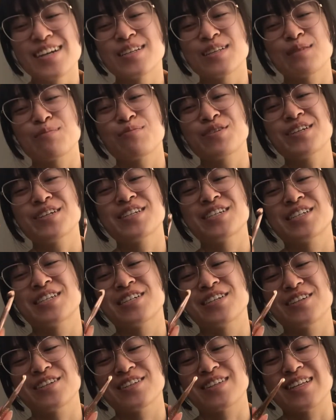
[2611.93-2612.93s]
I'm pretty
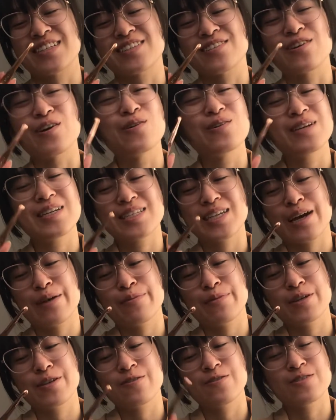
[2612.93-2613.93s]
sure that's the only time I
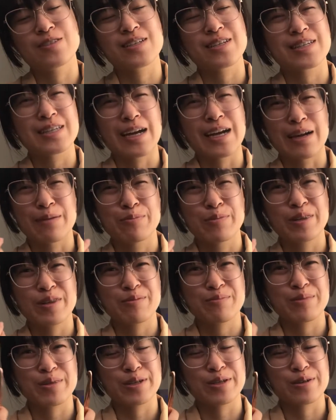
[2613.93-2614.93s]
used a
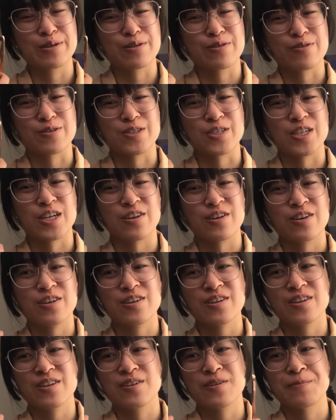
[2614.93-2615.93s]
9mm crochet
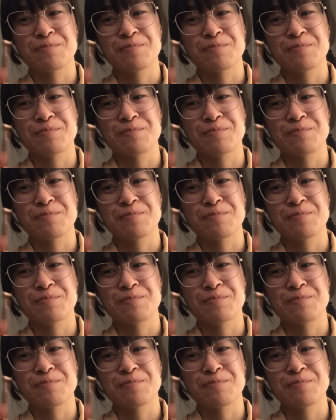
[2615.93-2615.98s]
hook